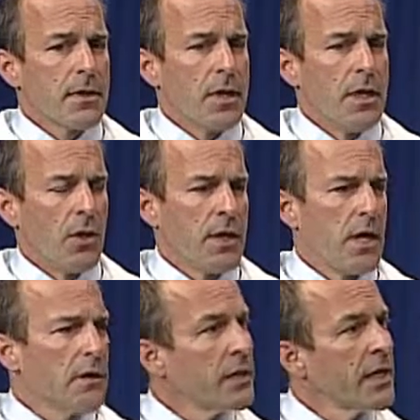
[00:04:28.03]
you know, the
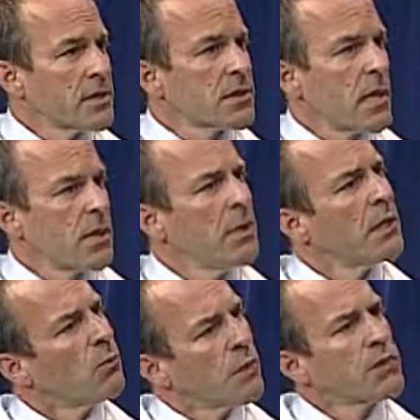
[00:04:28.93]
other thing that's starting to
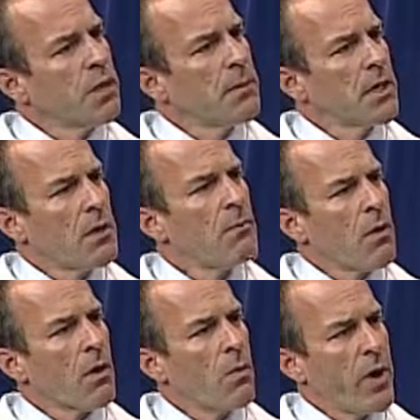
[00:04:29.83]
be, we're starting to become
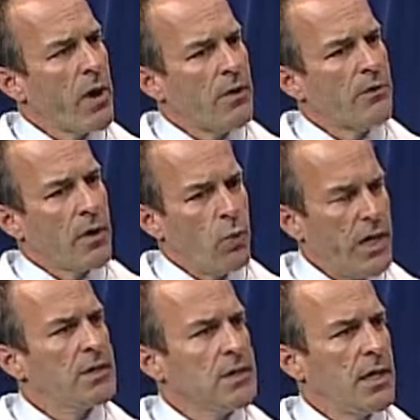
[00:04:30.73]
more aware of,
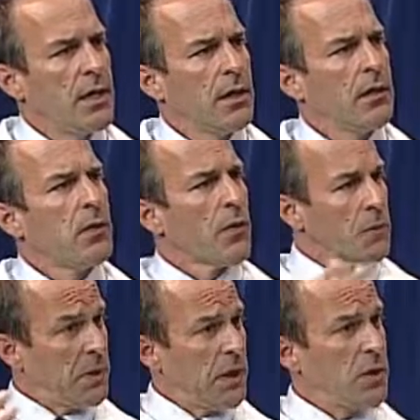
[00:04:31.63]
we seeing the
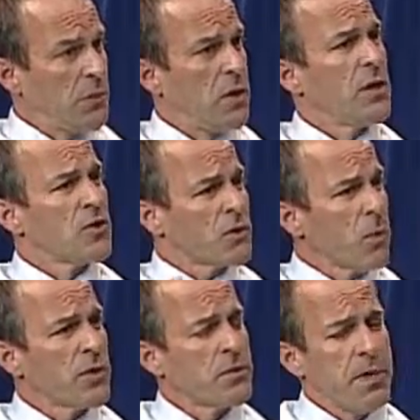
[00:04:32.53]
orthopedic community or
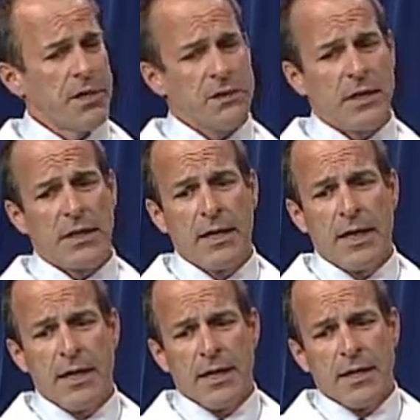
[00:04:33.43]
sports medicine,
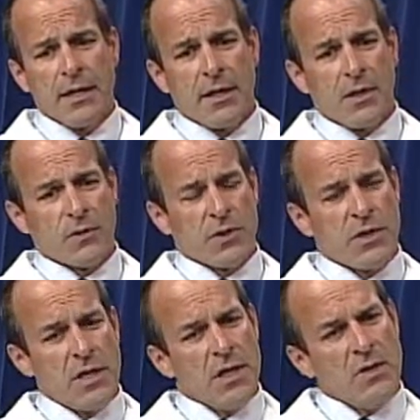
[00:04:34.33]
is we're
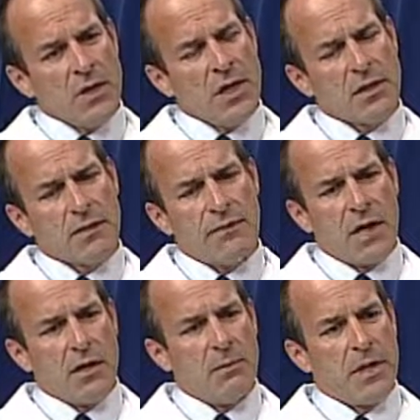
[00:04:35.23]
seeing a unique
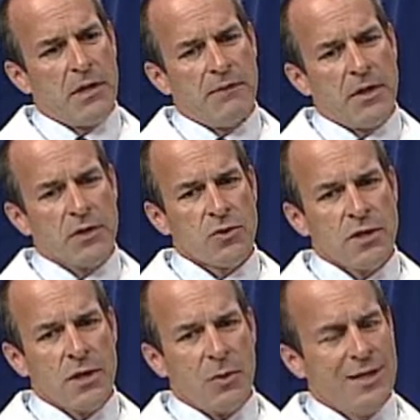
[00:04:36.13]
development of
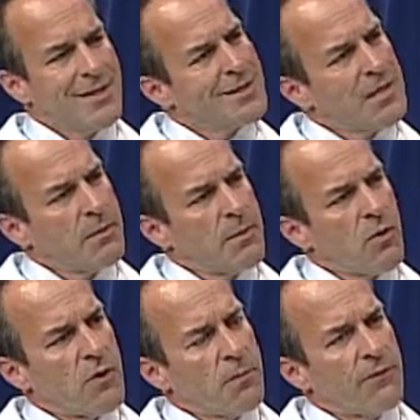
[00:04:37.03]
injuries that we didn't see
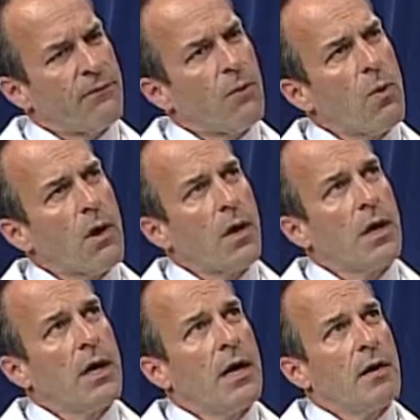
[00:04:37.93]
before
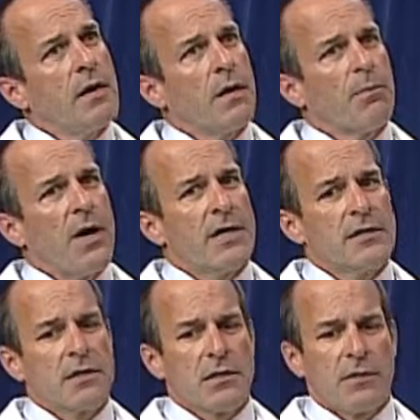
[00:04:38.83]
that are a
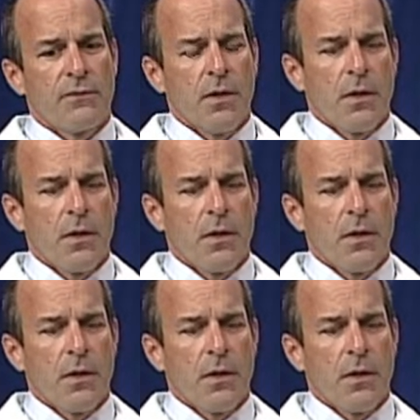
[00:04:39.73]
process of,